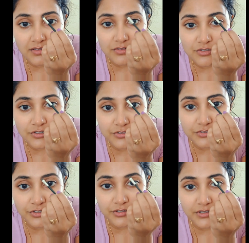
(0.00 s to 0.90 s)

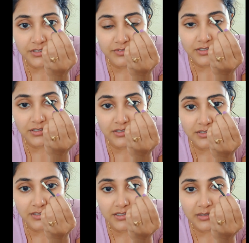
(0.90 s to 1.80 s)
Just gonna give it a
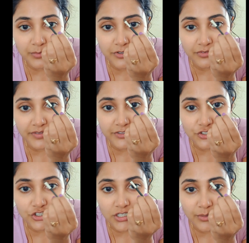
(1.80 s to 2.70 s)
little bit of that
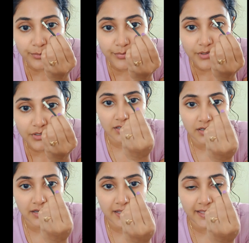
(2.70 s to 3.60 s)
shape
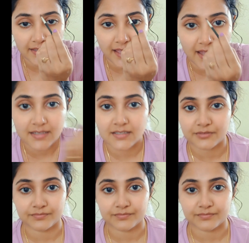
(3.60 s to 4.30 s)
like that.